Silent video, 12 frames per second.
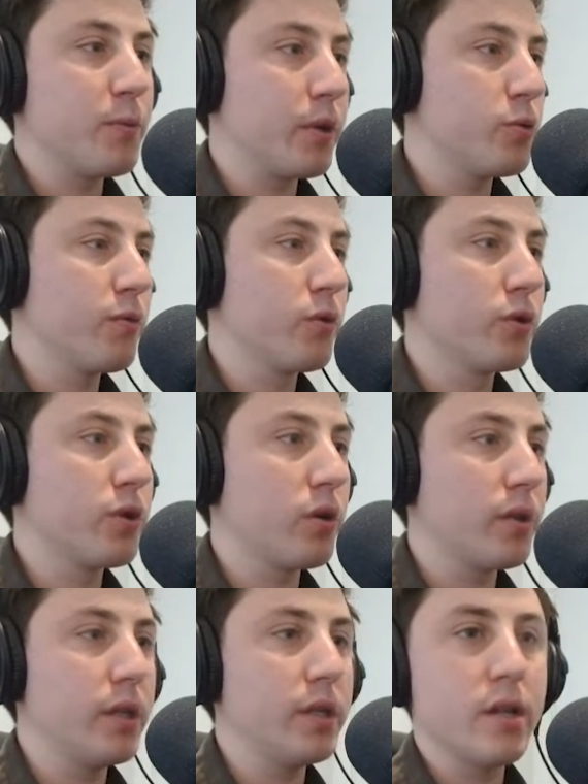Because we've also
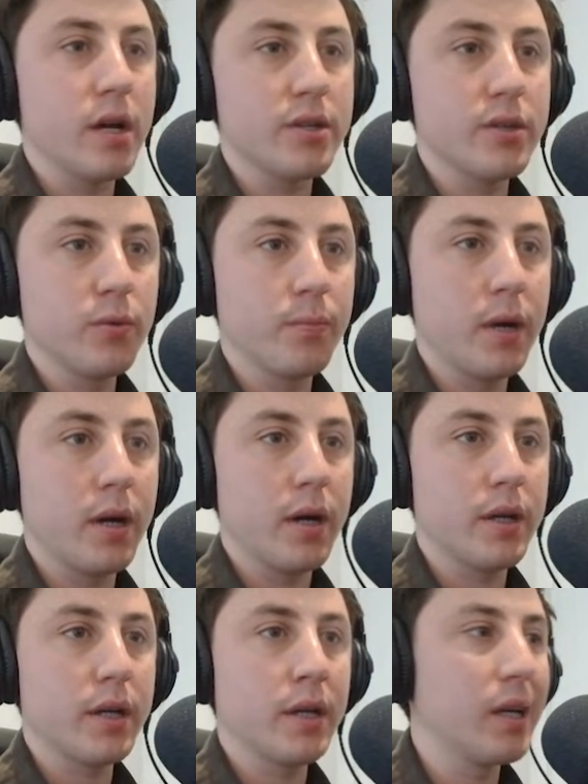got these nice little
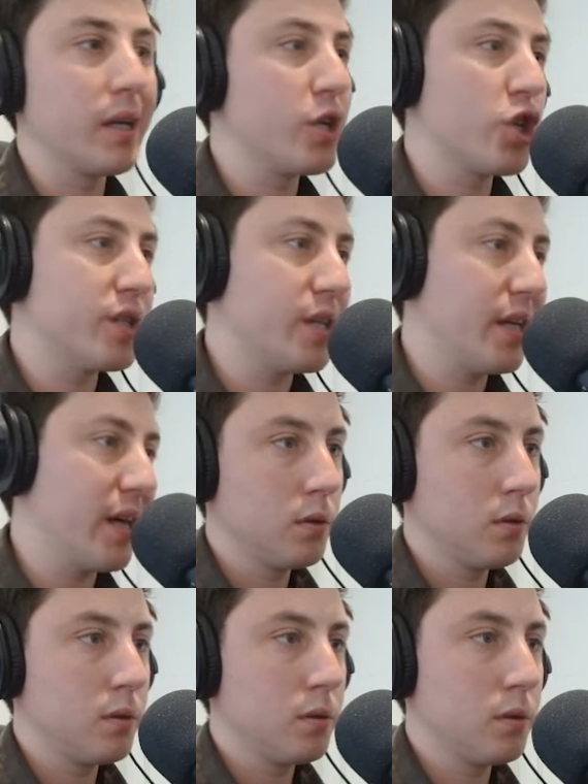perk glitches
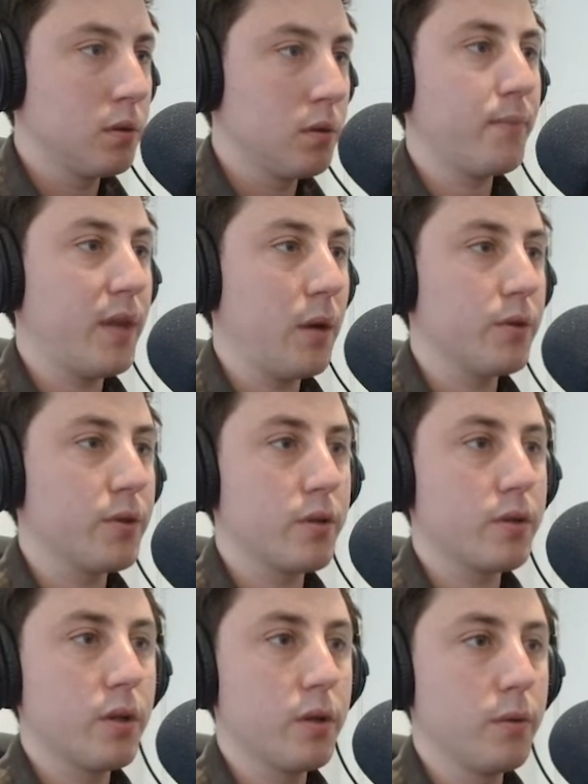here. That one
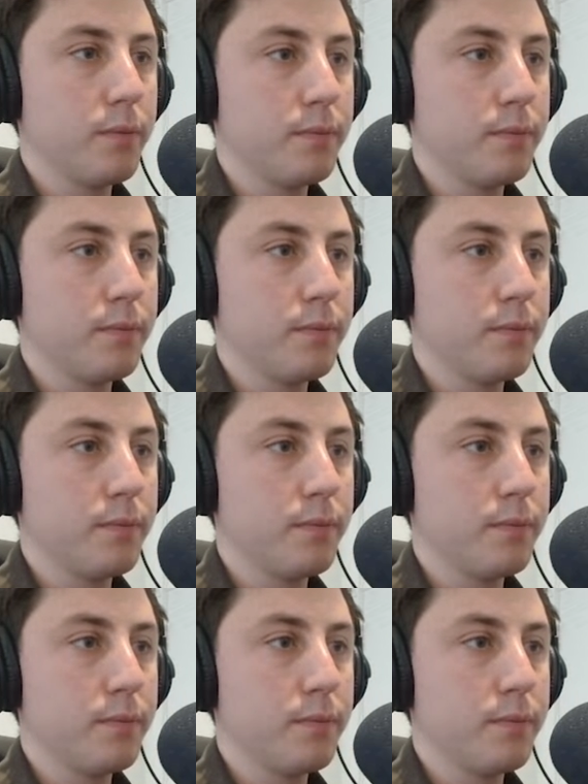sounds cool.